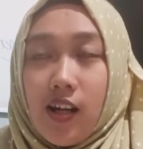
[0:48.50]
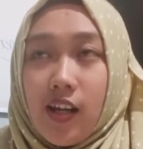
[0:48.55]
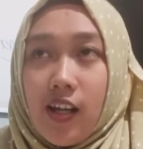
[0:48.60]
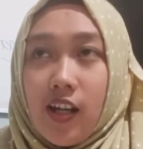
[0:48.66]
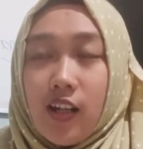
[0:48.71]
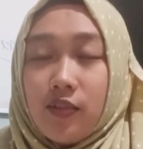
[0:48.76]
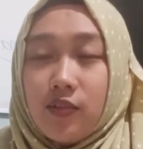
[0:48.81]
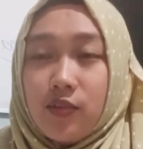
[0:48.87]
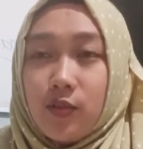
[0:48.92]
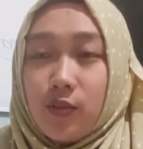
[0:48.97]
I
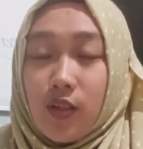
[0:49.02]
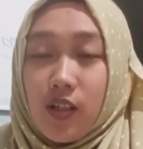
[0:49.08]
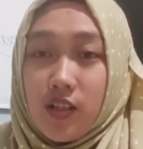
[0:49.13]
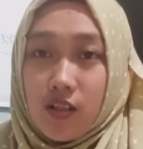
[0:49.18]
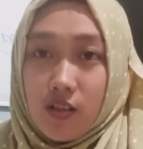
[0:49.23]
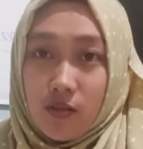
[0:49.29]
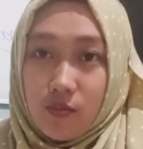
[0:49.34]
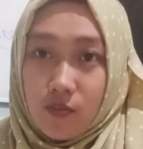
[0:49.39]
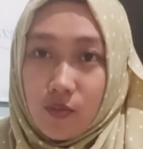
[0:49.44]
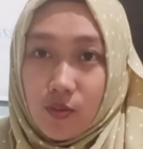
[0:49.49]
have a
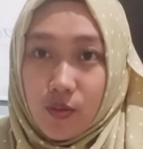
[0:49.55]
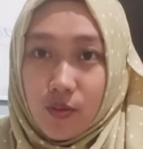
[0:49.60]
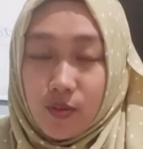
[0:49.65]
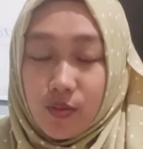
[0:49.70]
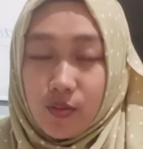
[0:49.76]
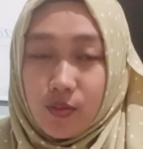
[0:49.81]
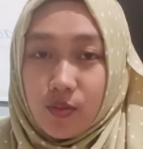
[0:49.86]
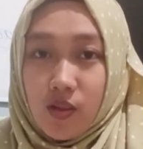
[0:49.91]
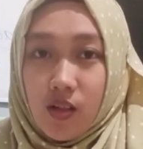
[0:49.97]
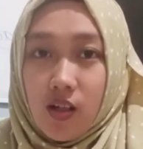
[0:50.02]
question for
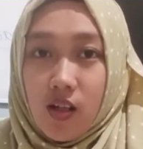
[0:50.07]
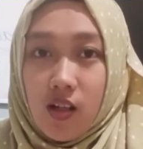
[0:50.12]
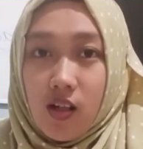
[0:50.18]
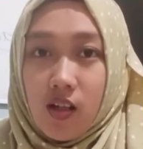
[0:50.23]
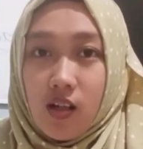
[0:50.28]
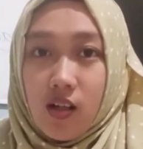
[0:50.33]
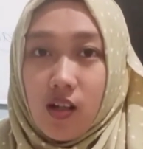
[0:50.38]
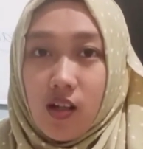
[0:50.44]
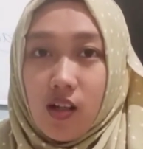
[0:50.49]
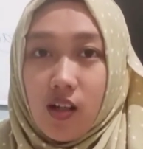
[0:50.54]
you.
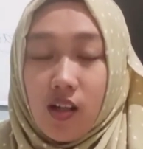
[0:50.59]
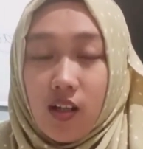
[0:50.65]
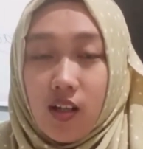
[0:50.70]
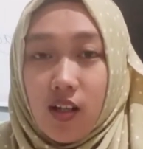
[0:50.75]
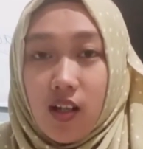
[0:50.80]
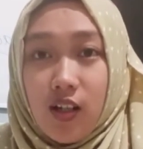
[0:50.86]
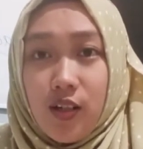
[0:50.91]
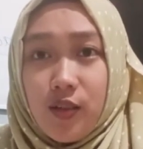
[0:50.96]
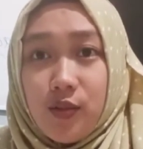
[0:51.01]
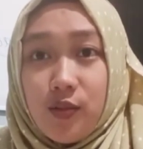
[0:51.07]

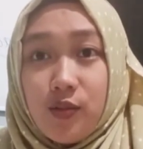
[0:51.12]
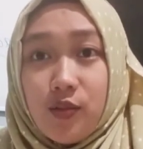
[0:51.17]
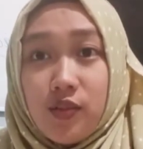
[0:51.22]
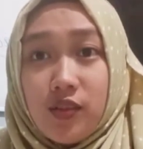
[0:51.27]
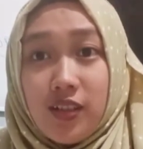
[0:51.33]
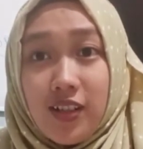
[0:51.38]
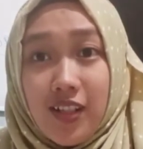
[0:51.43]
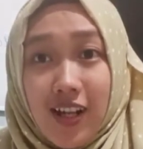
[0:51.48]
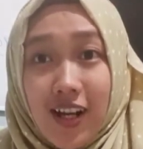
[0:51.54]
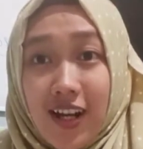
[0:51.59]
Are
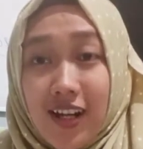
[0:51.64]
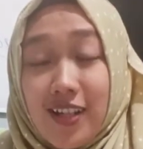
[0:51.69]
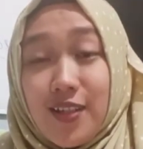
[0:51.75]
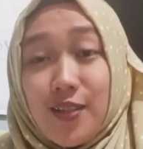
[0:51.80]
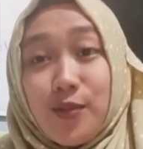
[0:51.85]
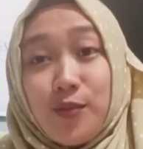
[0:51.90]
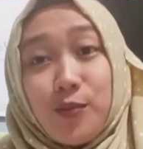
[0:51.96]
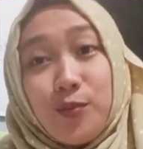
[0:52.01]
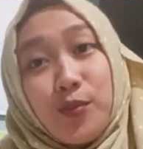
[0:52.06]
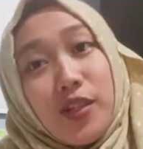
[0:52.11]
you
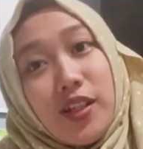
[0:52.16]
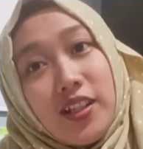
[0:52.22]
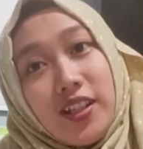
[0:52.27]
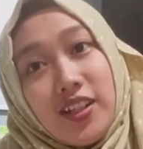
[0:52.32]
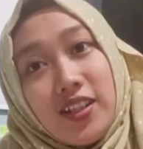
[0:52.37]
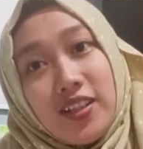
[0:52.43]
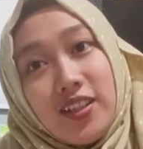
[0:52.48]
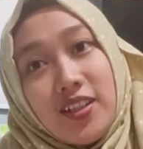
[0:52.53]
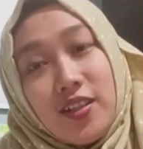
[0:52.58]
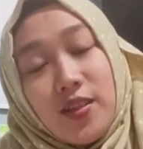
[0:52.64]
guys
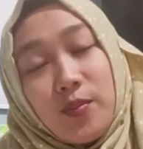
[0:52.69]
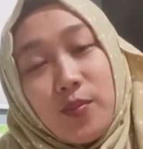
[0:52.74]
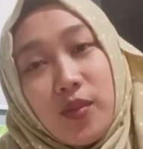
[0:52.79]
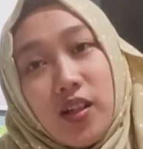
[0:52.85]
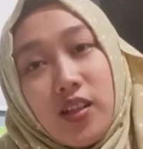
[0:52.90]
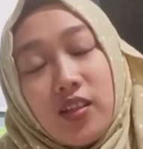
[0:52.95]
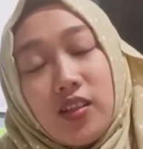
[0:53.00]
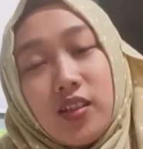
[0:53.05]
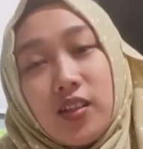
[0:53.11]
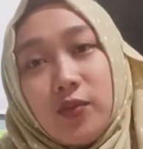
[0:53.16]
waiting this
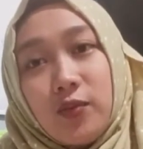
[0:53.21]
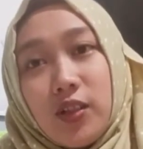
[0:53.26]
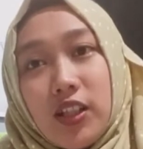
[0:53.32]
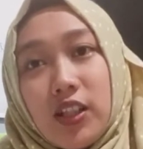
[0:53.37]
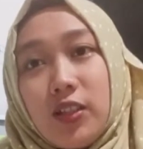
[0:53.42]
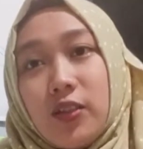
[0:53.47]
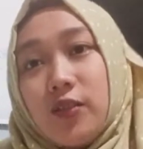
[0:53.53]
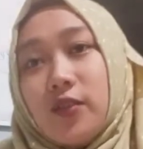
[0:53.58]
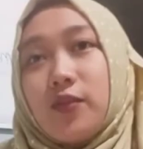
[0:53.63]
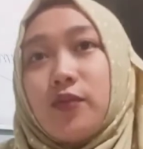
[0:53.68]
month
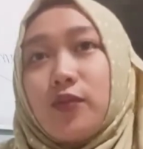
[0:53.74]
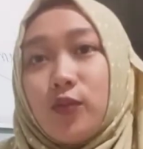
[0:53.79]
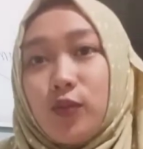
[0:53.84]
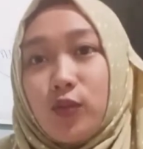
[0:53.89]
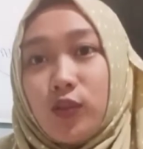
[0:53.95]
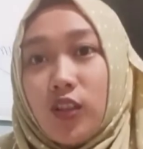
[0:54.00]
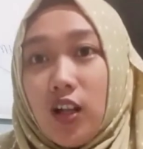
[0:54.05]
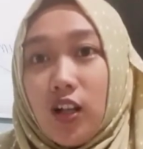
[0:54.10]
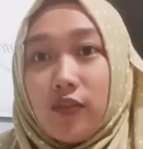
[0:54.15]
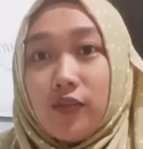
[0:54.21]
with
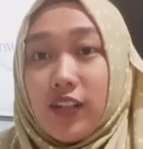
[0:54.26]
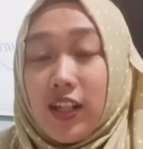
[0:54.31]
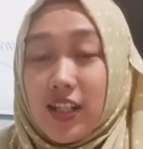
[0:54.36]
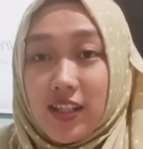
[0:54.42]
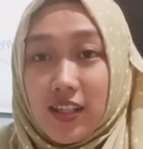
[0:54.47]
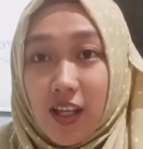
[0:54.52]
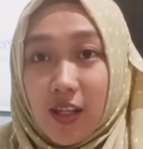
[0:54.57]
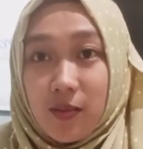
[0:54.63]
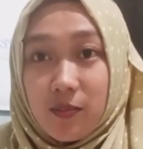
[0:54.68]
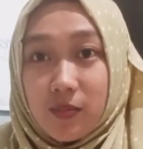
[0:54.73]
full of
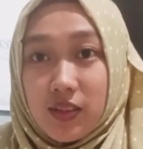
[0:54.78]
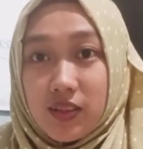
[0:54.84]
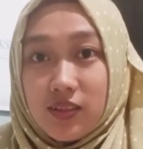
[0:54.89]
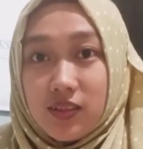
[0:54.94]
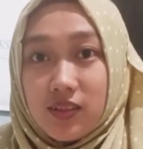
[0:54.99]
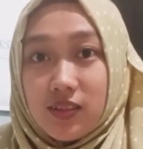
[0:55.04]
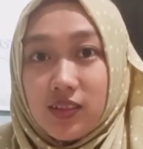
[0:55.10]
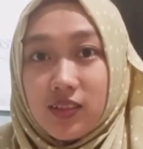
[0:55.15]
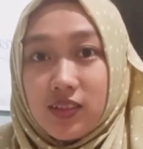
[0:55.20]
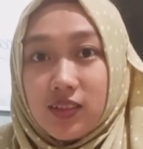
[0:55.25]

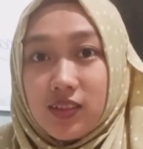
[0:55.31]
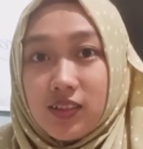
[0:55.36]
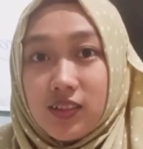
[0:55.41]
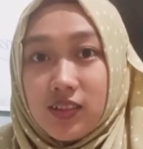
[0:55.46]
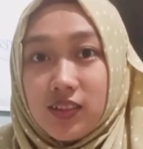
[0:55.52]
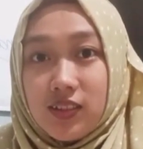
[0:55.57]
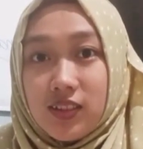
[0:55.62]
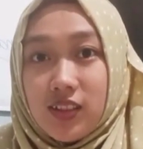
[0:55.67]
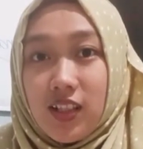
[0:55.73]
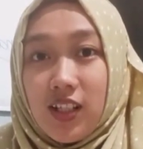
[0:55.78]
excitement?
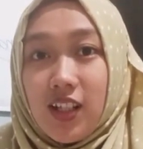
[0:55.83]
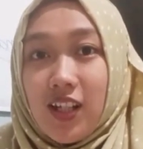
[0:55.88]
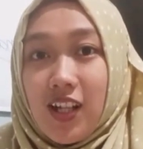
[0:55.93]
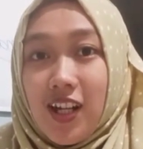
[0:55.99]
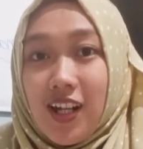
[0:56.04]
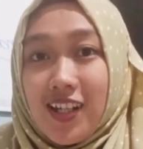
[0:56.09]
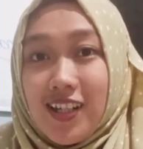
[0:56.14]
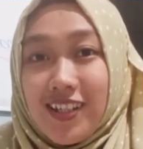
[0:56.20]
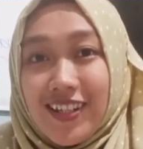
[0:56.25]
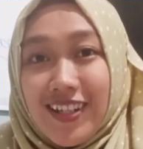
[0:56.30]

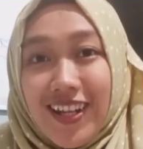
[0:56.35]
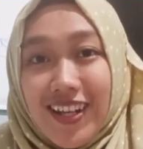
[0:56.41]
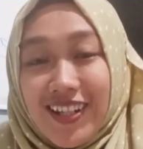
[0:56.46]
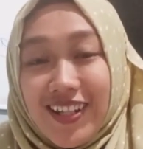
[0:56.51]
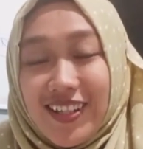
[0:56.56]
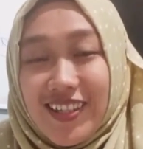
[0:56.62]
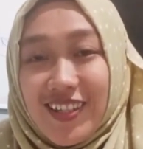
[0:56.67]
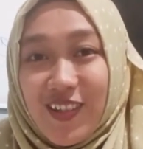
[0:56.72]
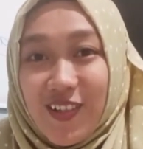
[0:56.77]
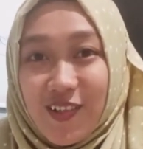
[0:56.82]

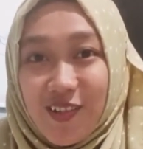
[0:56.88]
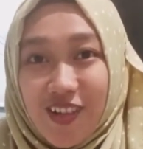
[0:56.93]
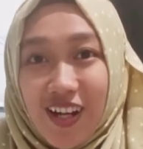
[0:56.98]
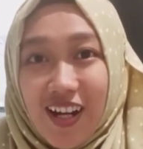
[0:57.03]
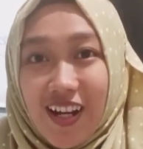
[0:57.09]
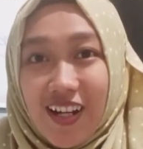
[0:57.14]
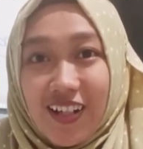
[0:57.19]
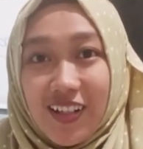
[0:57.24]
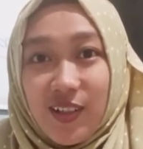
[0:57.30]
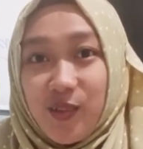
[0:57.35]
Yes, so do
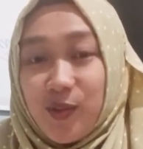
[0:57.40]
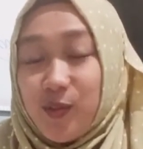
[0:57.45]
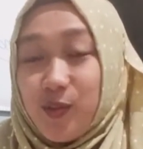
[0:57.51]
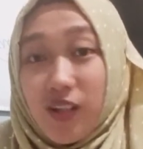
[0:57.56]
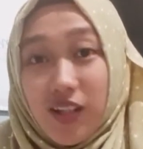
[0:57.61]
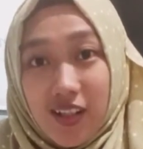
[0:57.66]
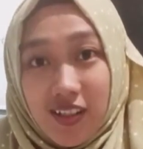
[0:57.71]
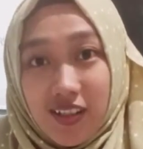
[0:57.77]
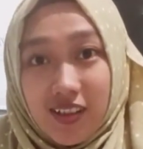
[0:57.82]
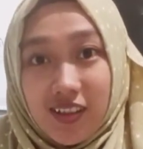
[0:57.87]
I.
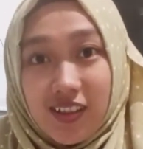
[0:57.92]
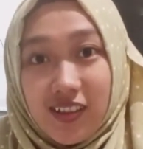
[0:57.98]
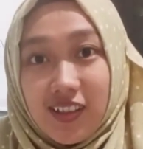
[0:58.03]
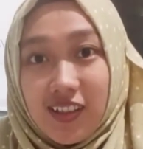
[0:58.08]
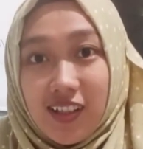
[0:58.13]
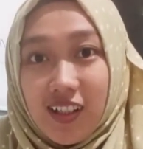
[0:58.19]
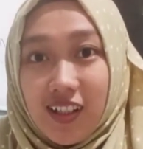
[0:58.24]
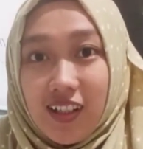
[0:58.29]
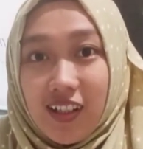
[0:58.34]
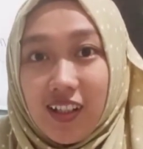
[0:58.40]
Why?
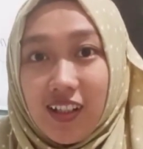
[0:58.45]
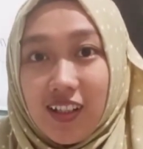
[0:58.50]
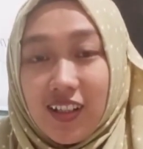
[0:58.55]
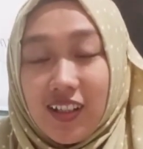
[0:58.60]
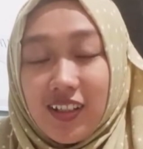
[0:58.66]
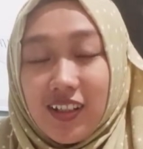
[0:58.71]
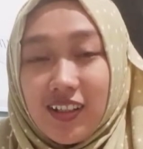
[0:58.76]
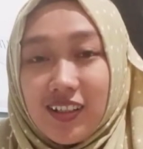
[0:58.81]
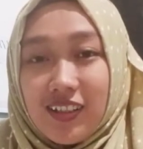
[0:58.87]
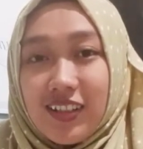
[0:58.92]

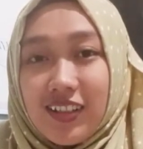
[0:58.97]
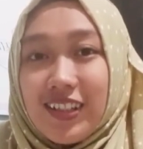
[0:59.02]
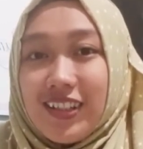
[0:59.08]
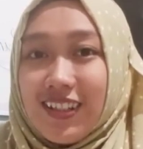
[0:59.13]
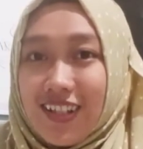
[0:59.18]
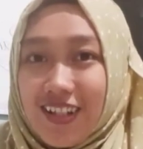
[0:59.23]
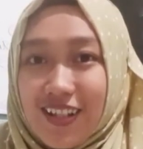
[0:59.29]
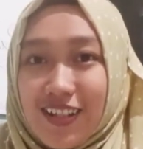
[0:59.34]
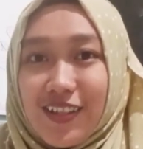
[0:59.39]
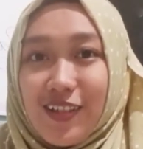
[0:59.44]

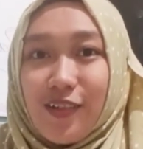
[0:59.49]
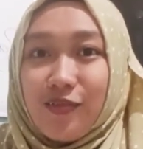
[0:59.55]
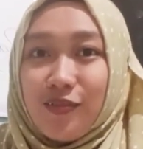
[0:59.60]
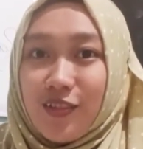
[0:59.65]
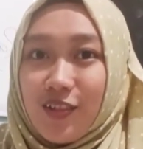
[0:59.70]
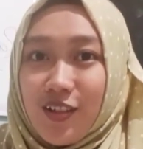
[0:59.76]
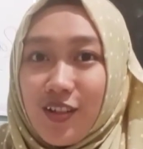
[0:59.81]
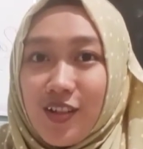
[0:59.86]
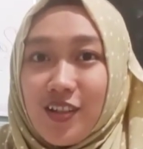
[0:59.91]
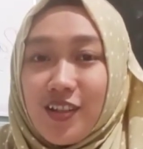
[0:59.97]
Yes, of
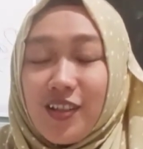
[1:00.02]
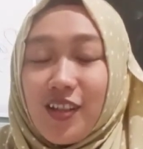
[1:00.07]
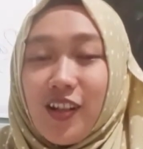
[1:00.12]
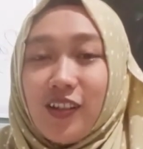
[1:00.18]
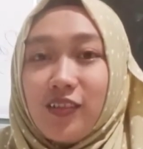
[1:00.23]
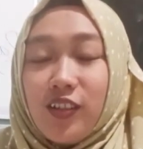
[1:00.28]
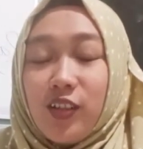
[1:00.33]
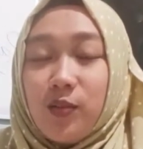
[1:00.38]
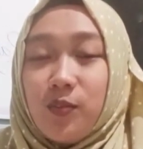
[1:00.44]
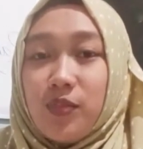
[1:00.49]
course,
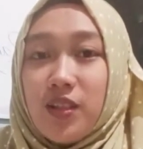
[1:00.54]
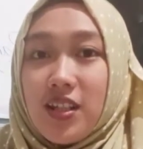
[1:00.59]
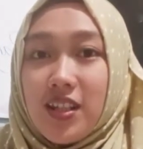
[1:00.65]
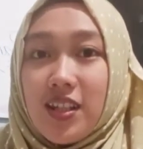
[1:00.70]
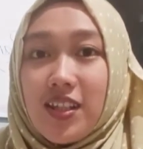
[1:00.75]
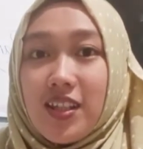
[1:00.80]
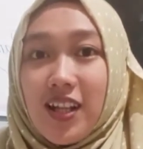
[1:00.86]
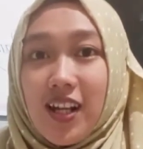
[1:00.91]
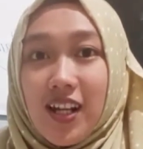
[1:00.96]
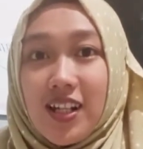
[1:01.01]
Allah
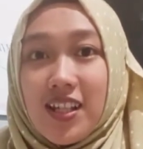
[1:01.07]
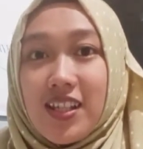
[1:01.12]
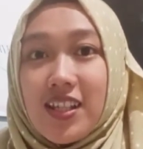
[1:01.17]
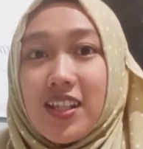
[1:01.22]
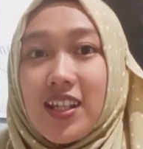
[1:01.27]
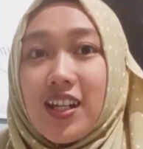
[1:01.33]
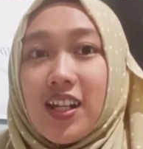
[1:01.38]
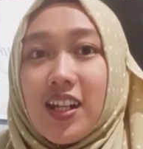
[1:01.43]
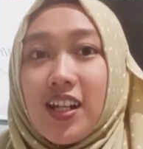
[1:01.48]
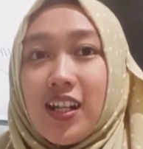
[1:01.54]
blesses
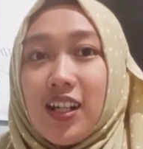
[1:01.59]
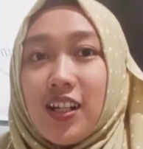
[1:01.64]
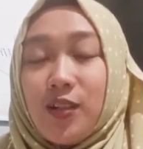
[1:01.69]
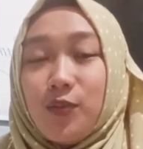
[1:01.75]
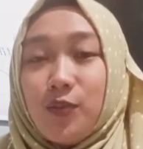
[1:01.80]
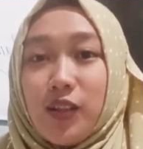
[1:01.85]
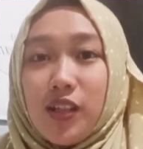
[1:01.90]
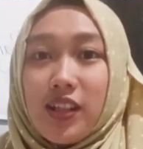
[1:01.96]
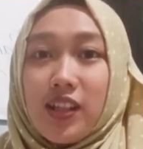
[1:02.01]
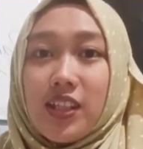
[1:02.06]
us
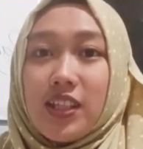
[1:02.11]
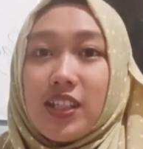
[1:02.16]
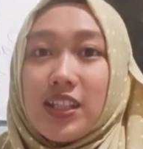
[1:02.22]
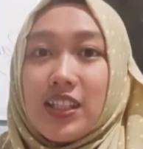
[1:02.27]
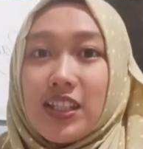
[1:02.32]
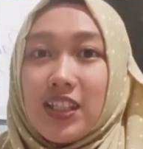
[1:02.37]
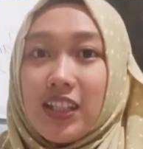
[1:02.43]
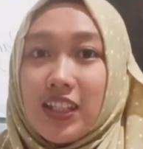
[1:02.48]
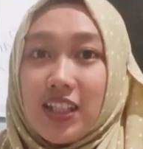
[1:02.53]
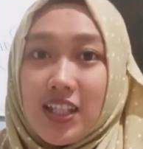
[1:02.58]
with
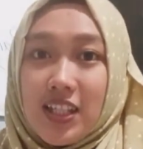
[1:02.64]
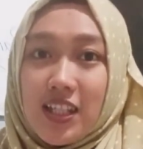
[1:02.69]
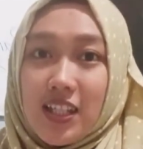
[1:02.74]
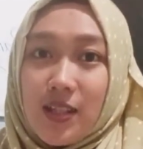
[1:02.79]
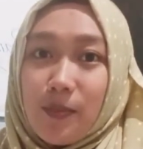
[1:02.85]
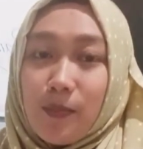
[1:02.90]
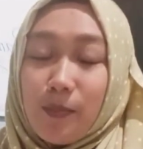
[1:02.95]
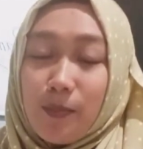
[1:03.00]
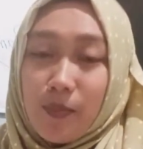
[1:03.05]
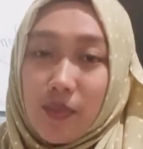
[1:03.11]

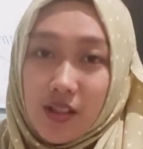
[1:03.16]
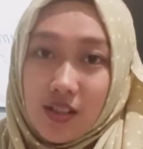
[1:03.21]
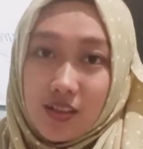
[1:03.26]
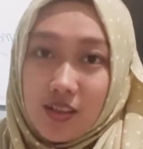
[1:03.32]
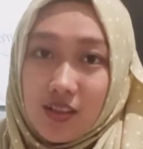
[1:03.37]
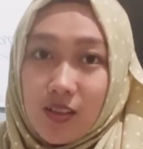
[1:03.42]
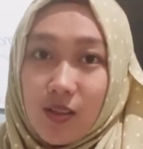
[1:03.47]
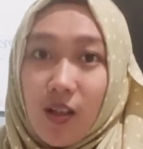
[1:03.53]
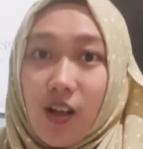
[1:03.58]
this month.